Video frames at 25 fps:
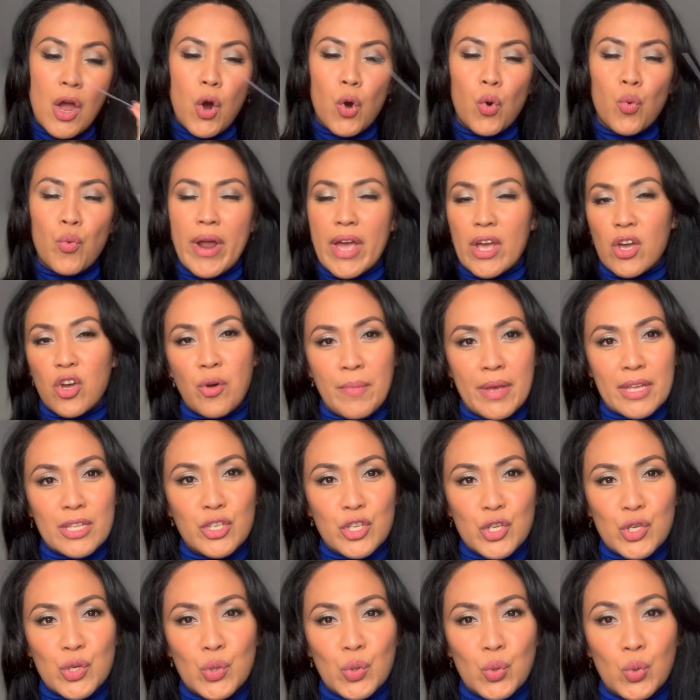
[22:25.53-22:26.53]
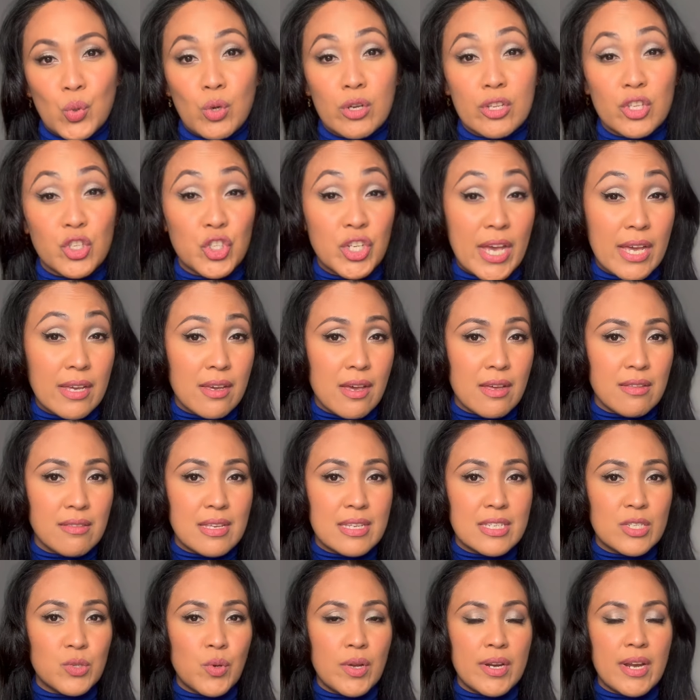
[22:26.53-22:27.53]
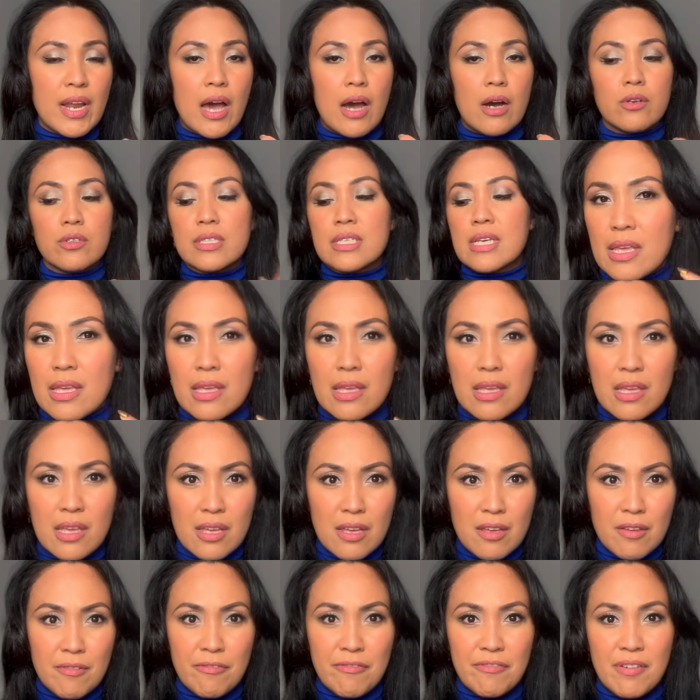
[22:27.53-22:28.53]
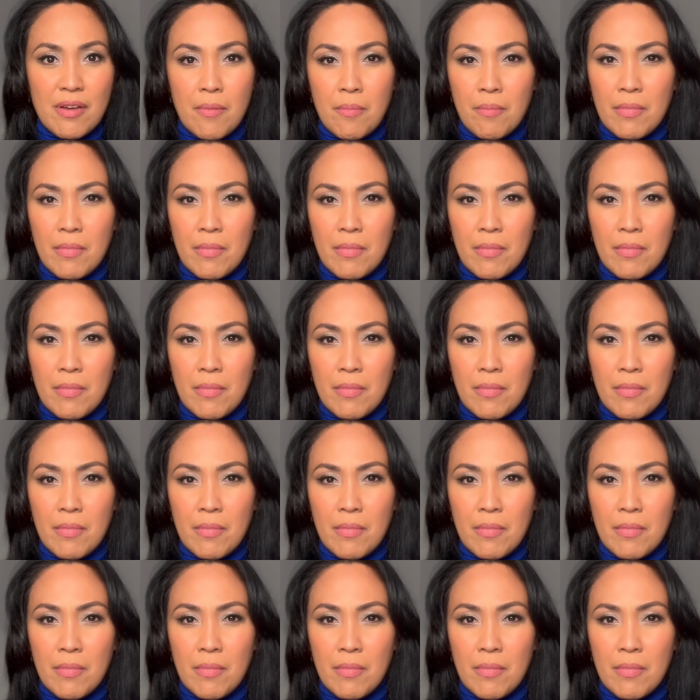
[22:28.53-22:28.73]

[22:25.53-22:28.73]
recommend you checking this one out if